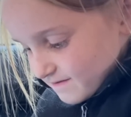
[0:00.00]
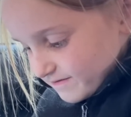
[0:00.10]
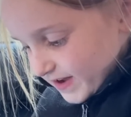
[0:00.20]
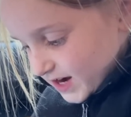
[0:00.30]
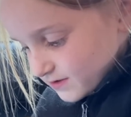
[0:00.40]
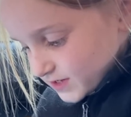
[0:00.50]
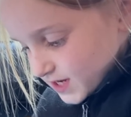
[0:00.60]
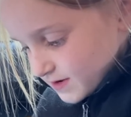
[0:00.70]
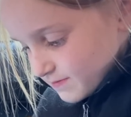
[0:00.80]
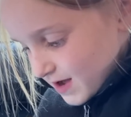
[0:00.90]
Found
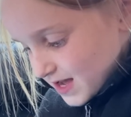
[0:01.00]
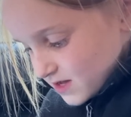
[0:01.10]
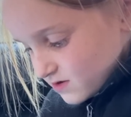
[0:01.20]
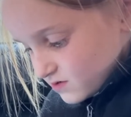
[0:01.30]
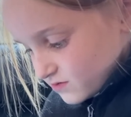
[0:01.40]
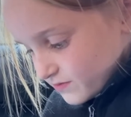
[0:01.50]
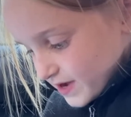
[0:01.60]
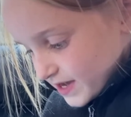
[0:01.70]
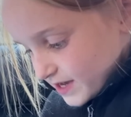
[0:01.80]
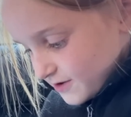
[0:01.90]
a mile
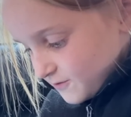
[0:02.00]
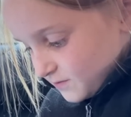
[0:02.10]
away